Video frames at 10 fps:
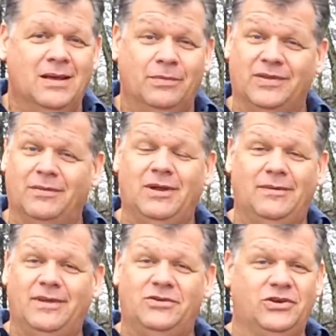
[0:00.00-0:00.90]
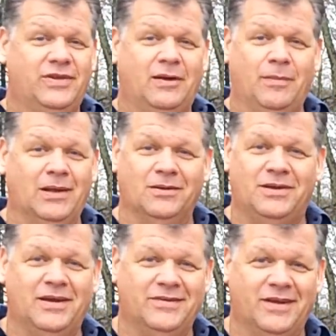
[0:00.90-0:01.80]
But sometimes that's just how metal
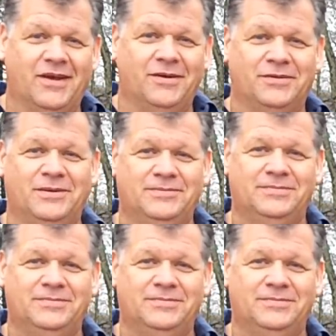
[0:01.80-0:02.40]
detecting goes.